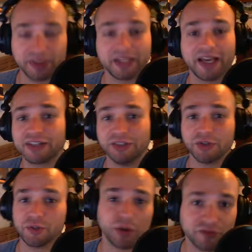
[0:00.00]
meaning I couldn't
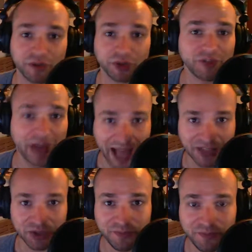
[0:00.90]
use my old phone if I had
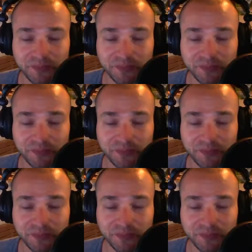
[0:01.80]
to.